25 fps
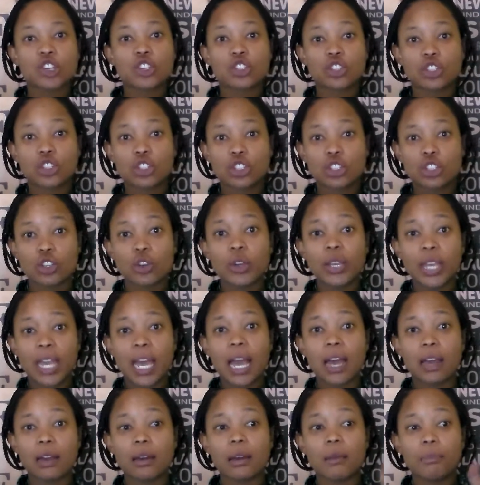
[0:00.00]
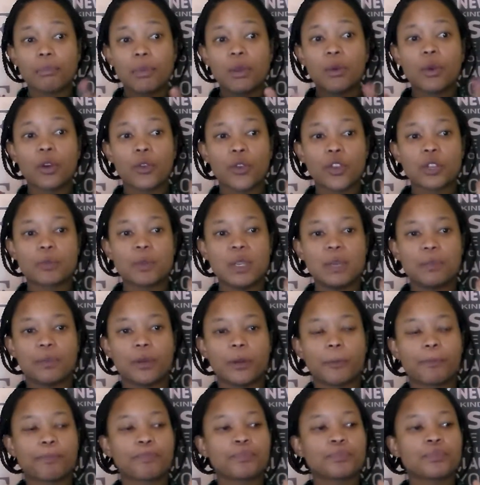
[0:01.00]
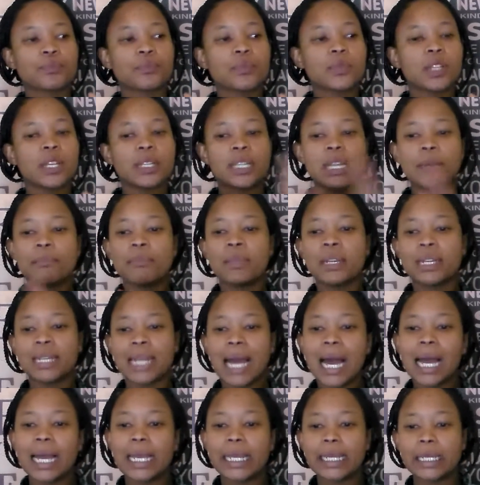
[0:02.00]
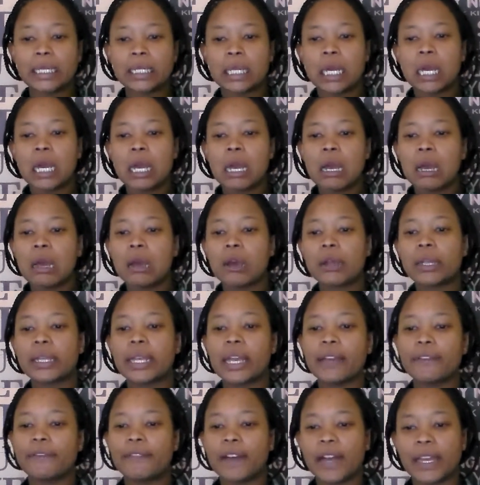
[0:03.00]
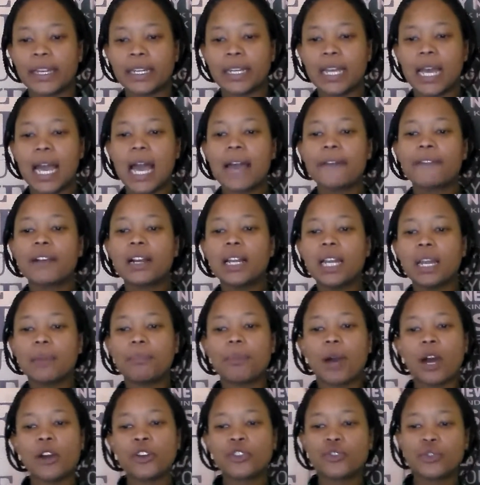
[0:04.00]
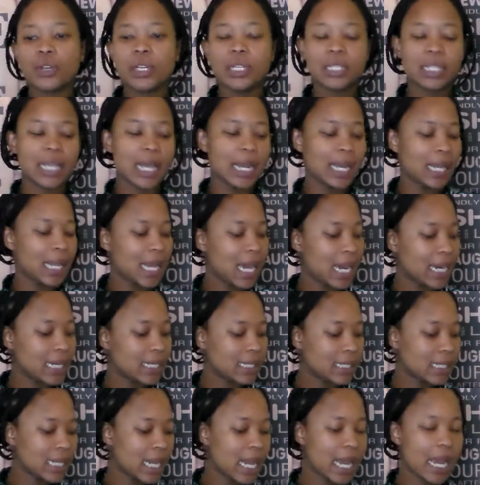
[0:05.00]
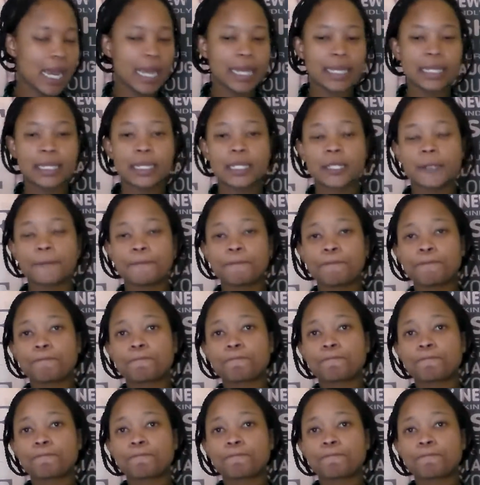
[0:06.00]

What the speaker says: So yeah, be one of those people. Number 9. Okay, fine. Have clear boundaries and lines. And